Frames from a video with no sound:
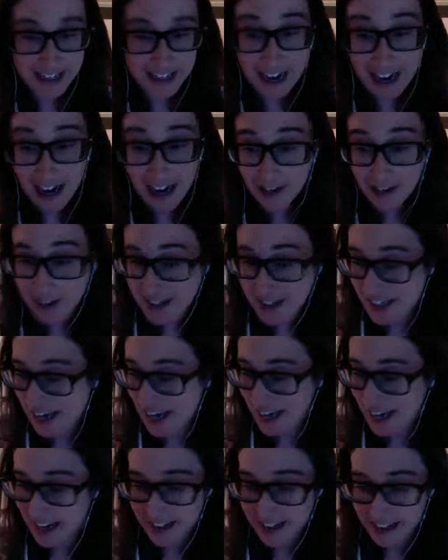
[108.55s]
And I have to
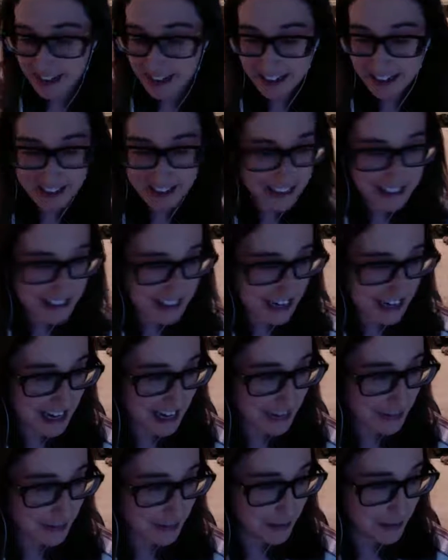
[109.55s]
say, and I think
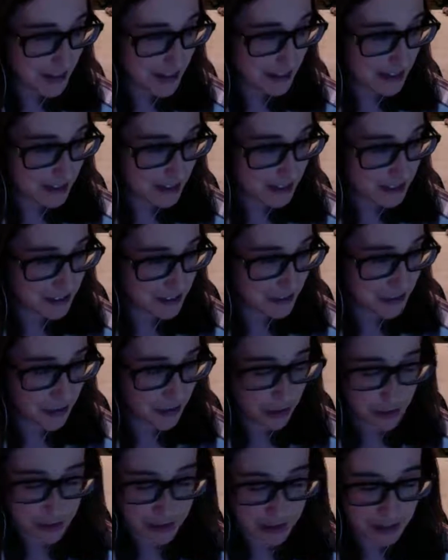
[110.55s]
Dan made this
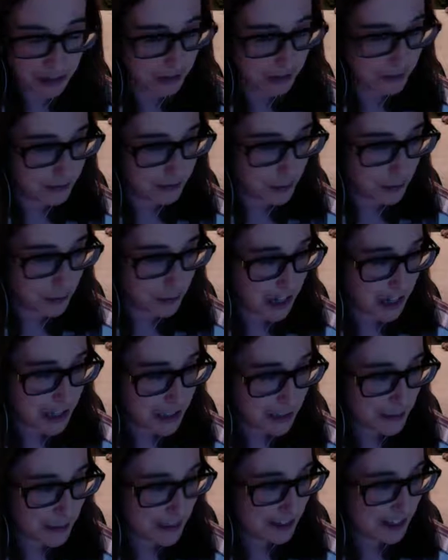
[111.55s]
note in our Google
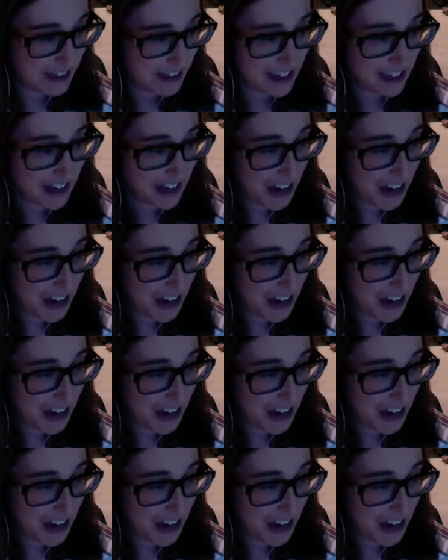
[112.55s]
document, like